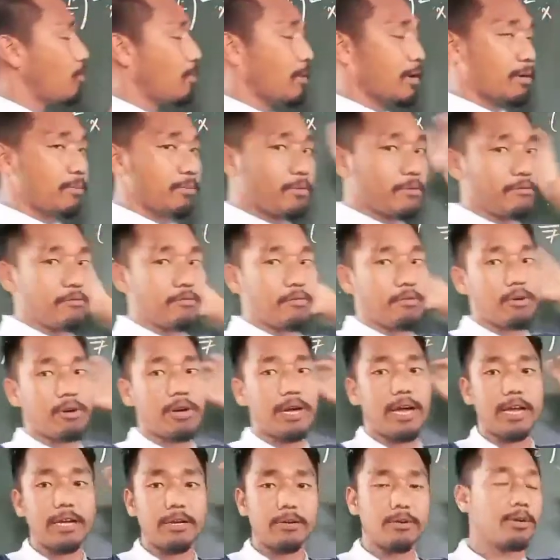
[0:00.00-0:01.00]
Roman number
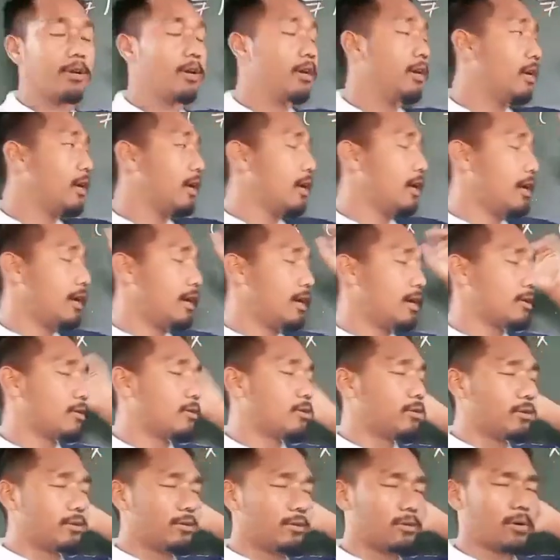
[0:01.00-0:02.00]
4, and
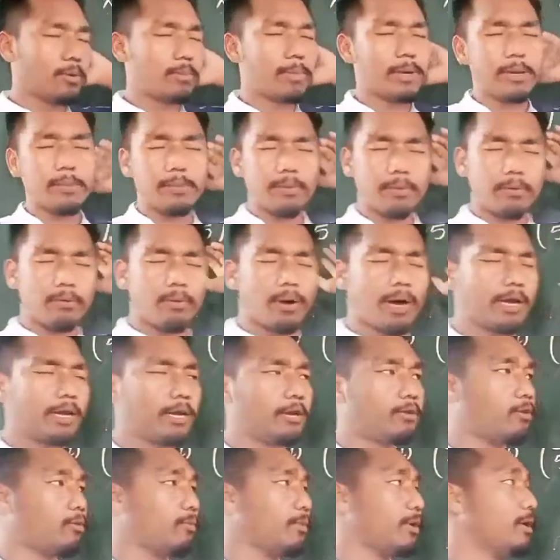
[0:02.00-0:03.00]
Roman number 1
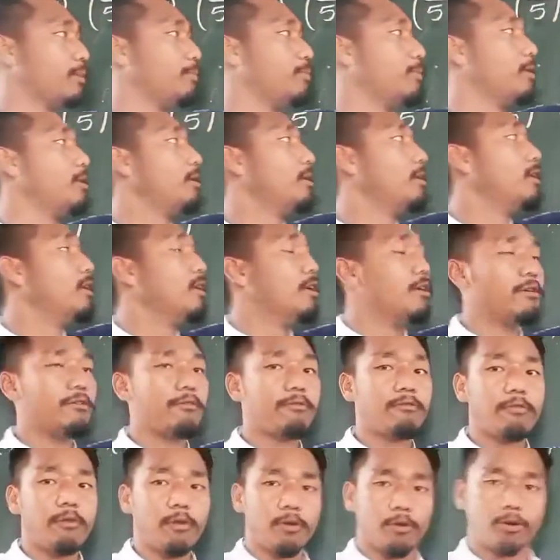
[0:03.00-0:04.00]
and Roman number
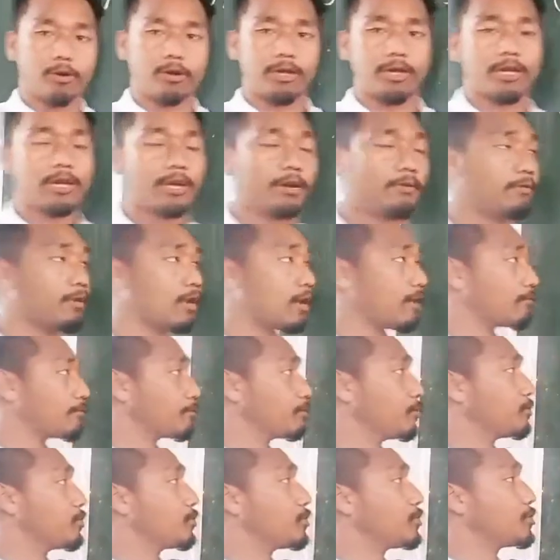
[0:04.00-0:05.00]
4. Here we
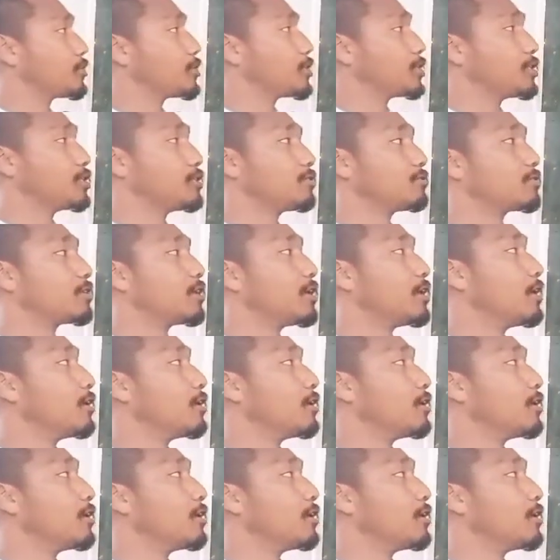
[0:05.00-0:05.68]
have 2 questions.